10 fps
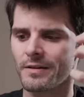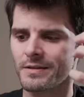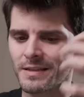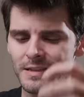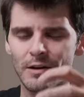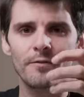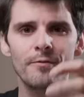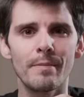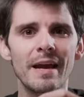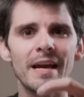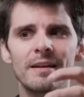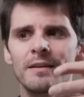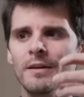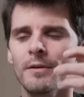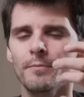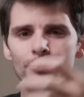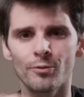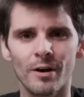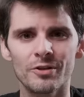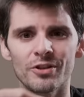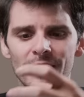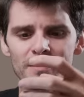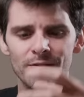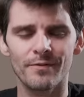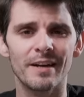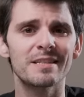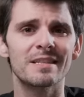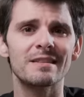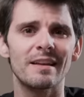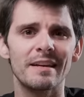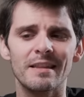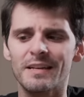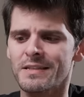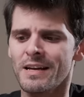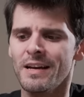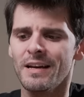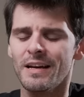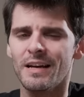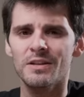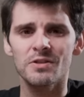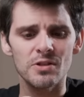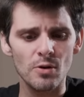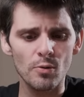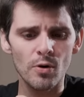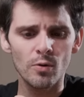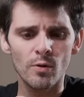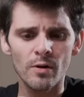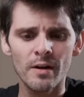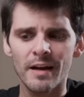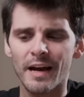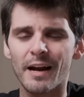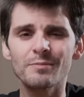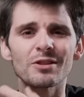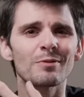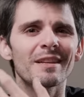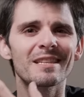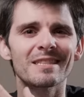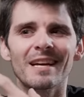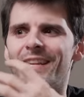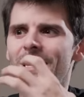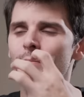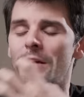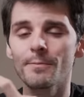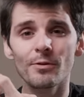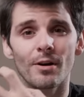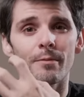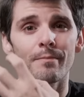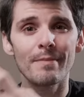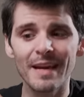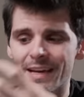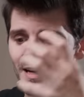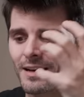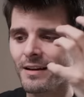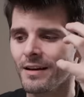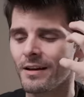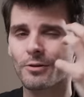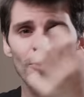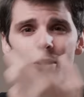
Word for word: self-made project devices like this. It is so cool, and I'm just really excited that people are making their